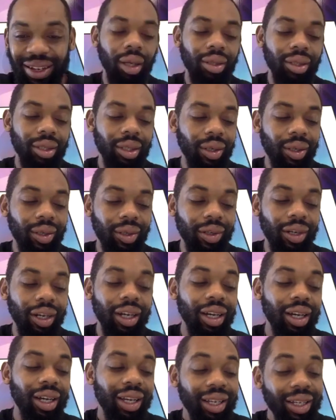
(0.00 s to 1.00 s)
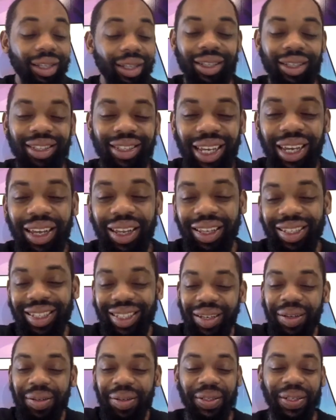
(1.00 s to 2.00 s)
so
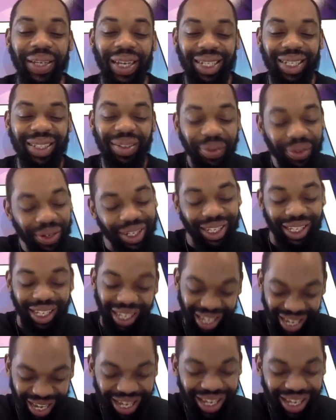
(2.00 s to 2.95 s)
so you guys are really